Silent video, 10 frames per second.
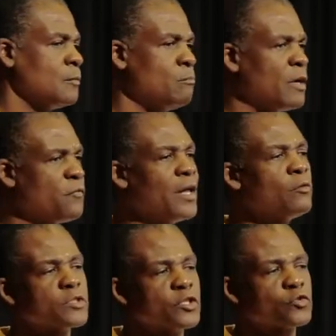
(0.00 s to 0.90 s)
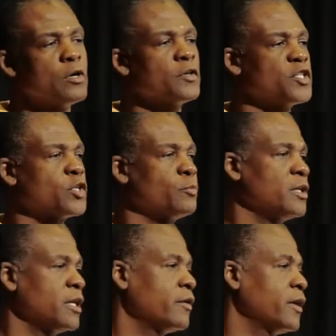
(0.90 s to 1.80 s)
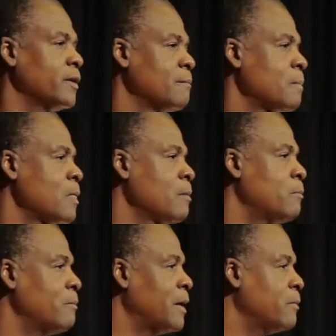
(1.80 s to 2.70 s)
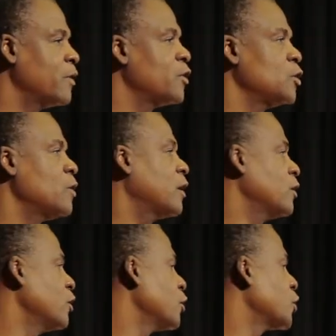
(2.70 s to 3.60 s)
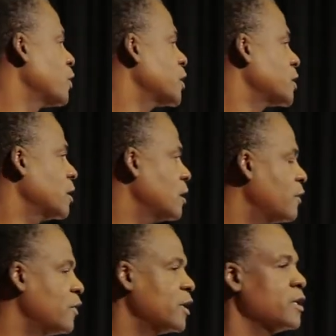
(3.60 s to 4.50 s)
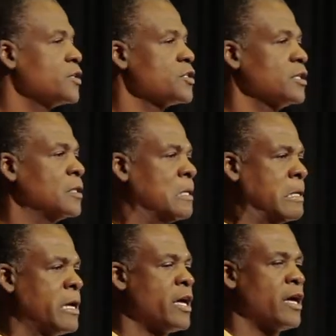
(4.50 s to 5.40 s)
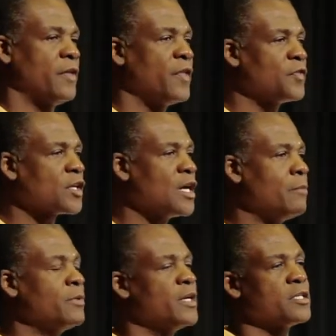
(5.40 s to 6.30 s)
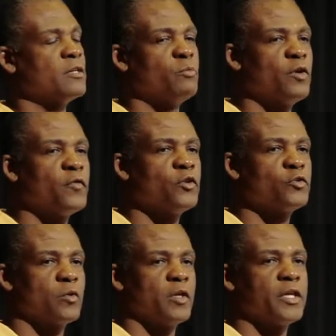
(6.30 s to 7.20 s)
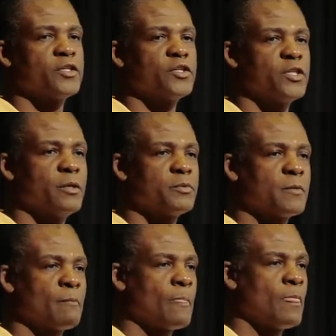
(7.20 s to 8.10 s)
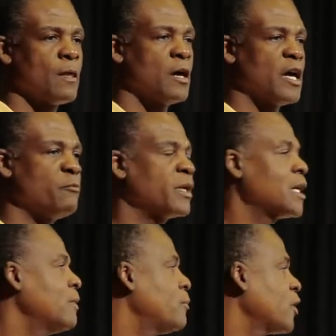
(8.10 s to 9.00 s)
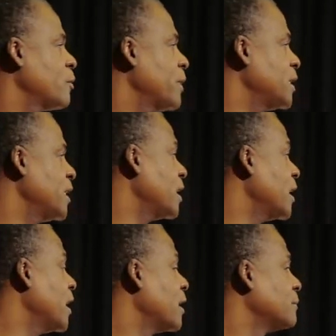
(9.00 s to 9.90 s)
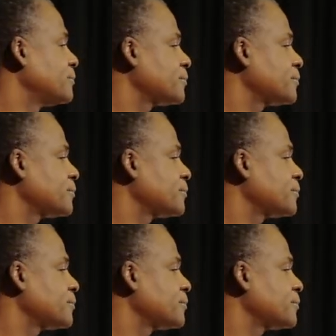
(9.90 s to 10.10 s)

My father was a strong disciplinarian, but my mother knew how to nurture us and love on us. And, and I think the combination of both those relationships have become a part of my DNA.